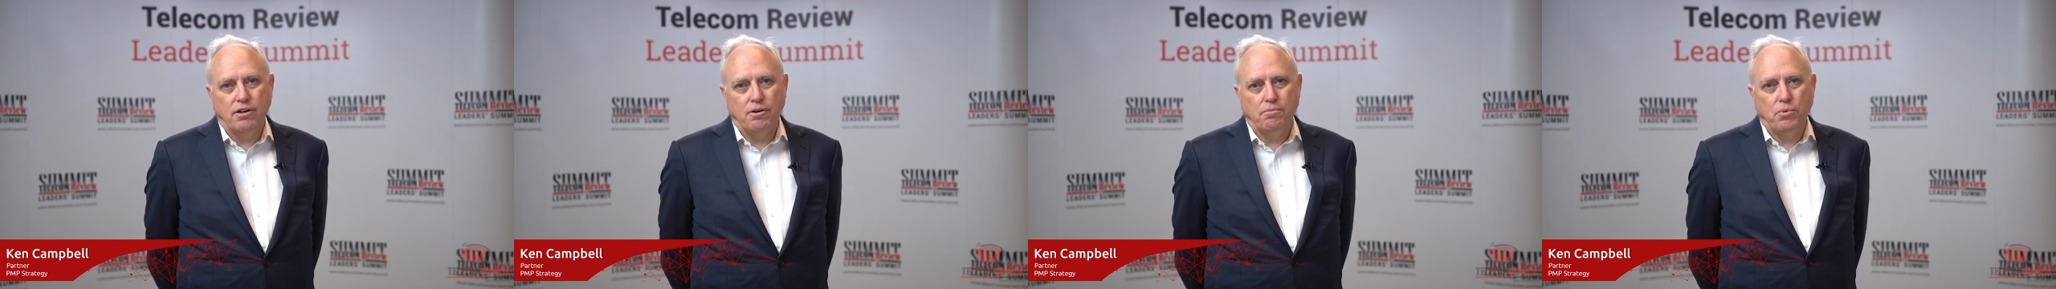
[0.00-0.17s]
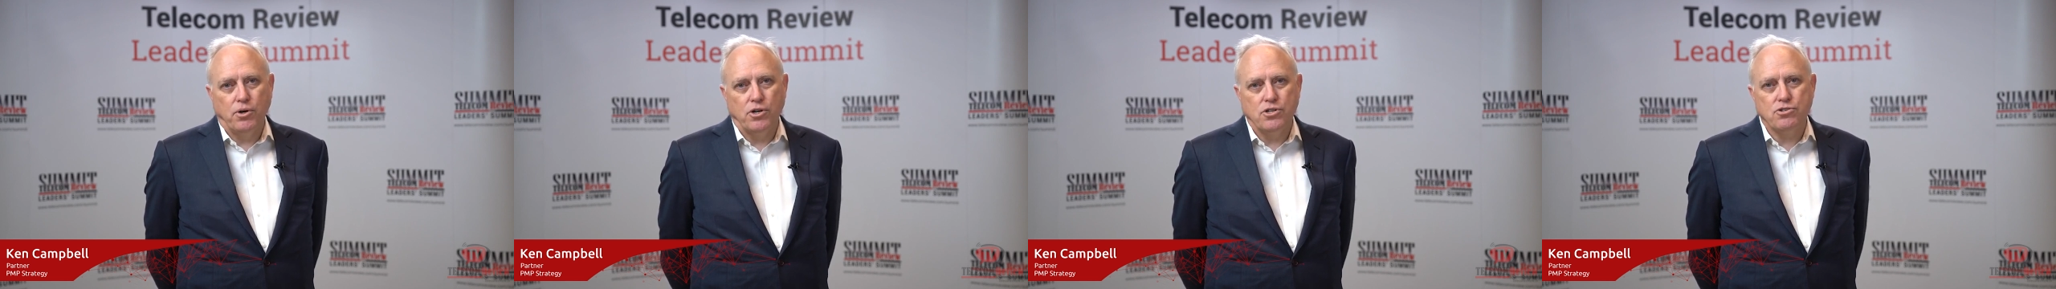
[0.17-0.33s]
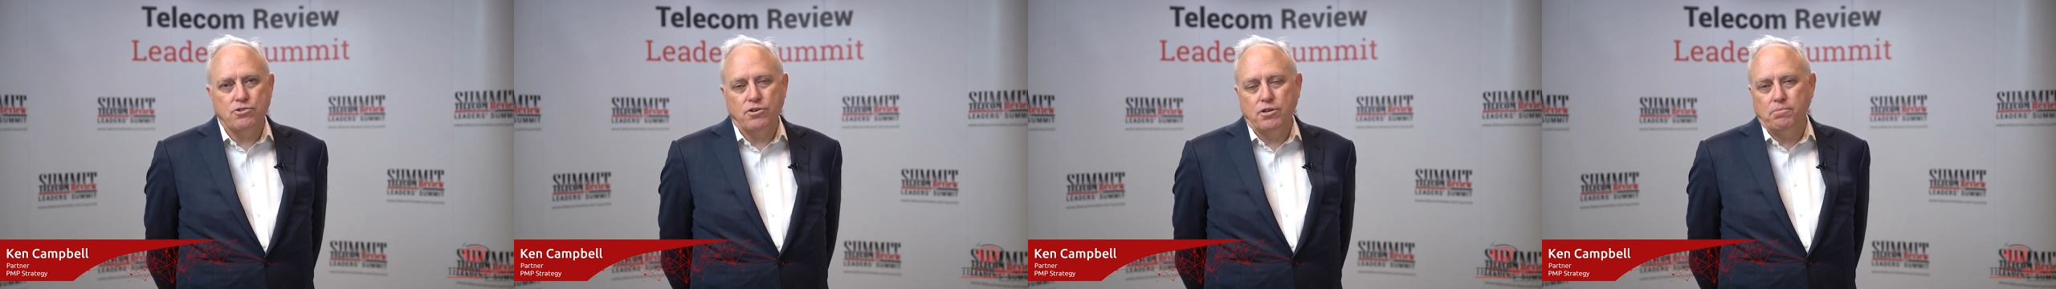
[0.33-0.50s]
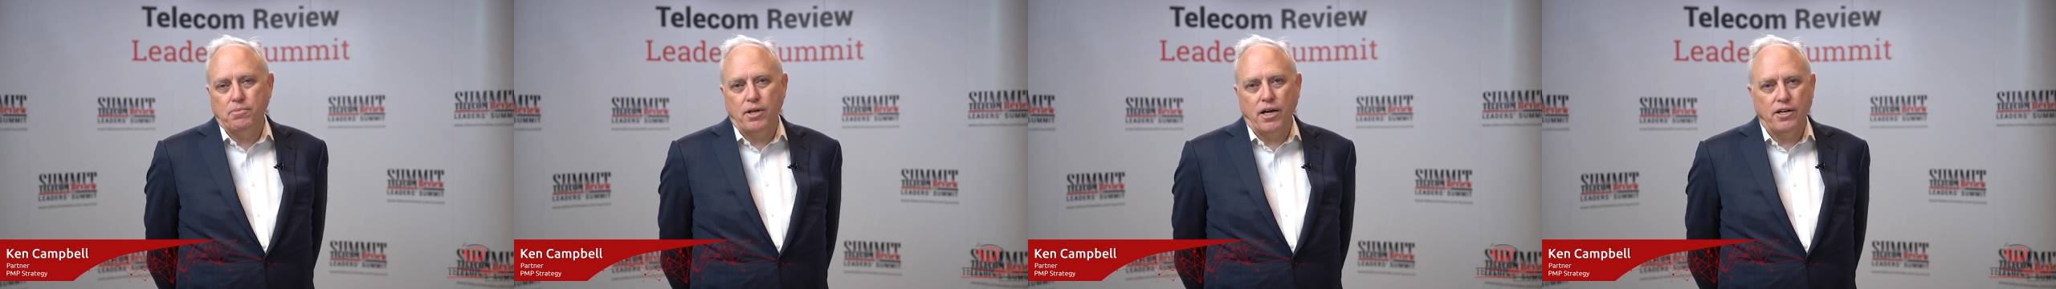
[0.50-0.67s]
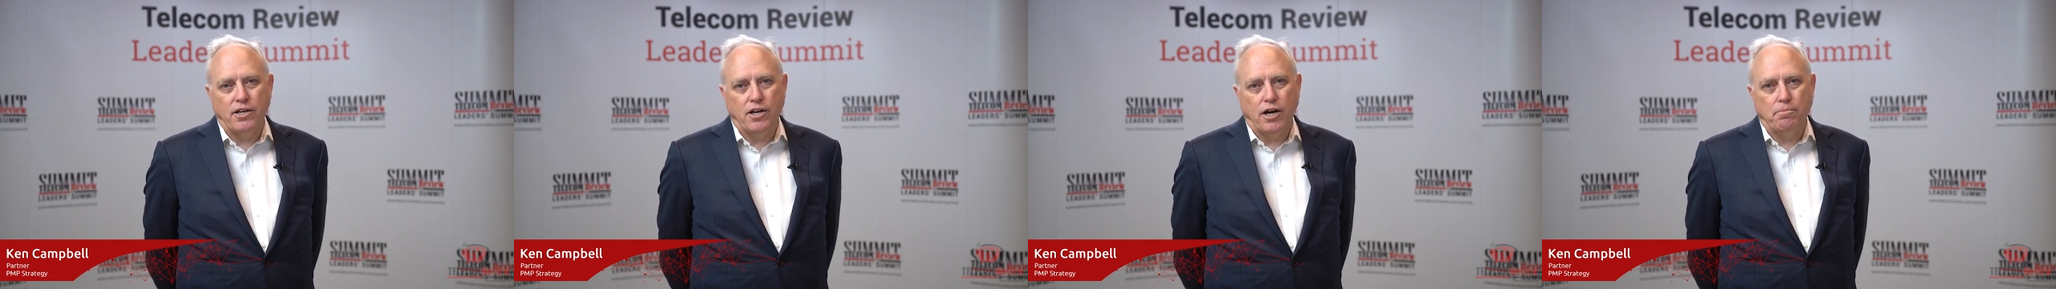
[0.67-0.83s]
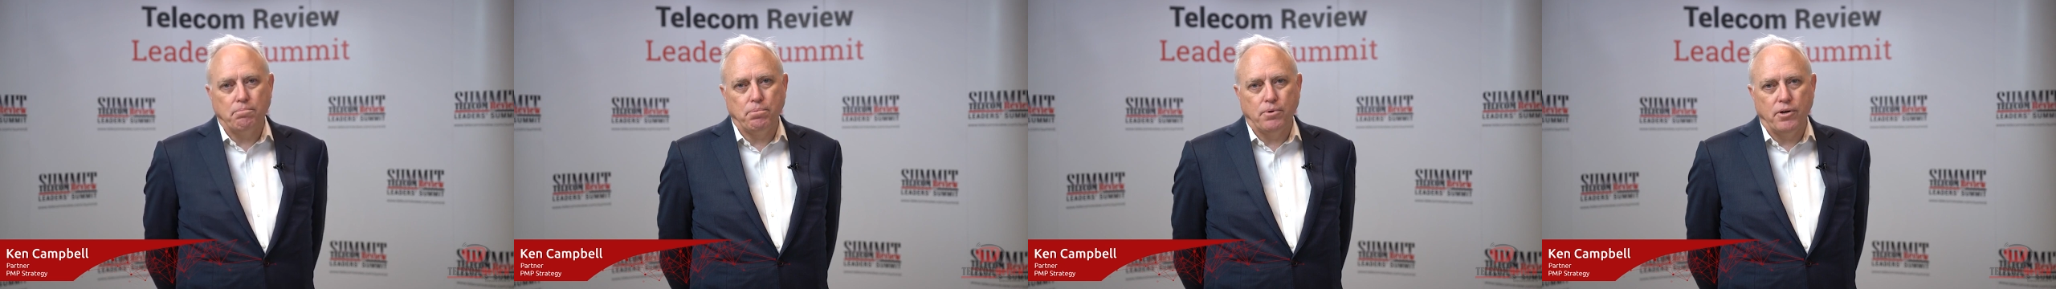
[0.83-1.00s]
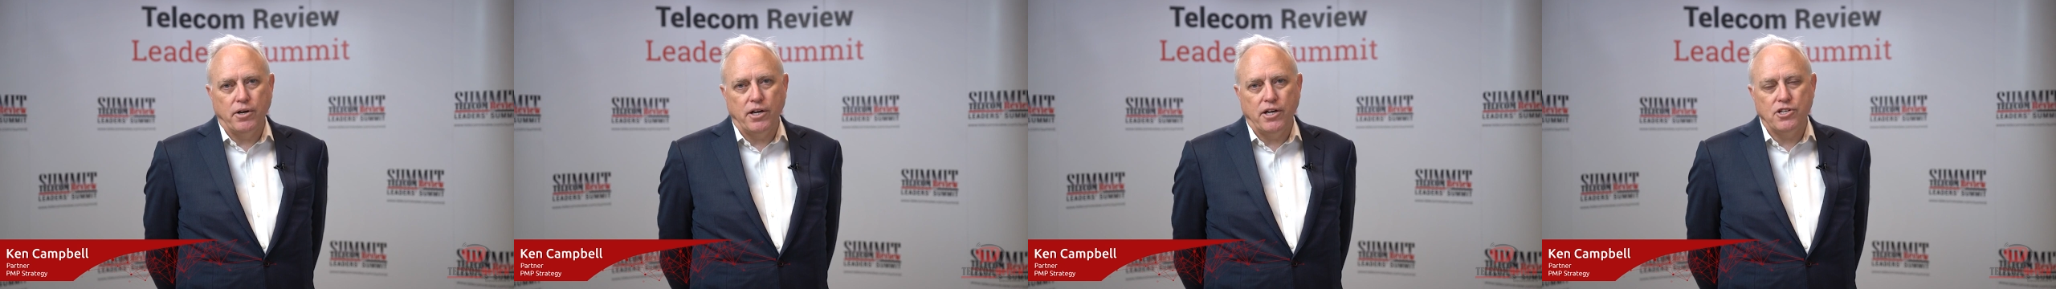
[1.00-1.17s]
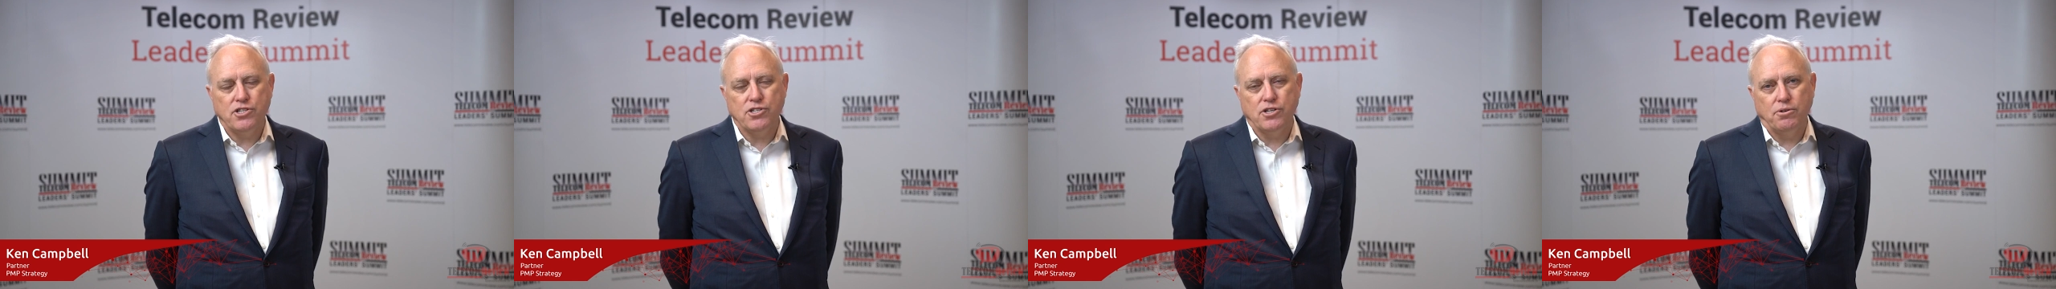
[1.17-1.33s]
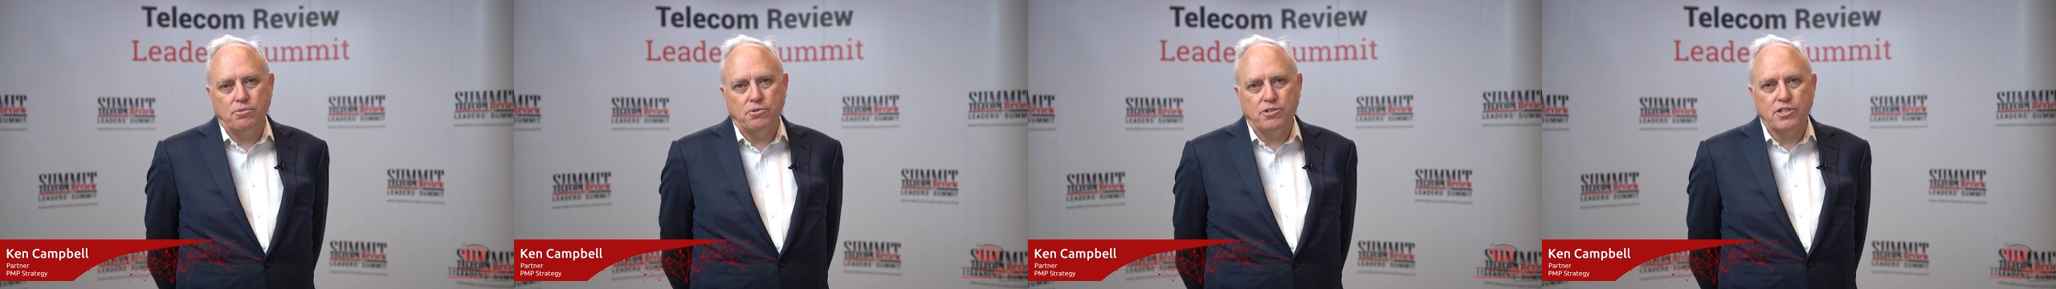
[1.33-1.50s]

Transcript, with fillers: a more streamlined operation,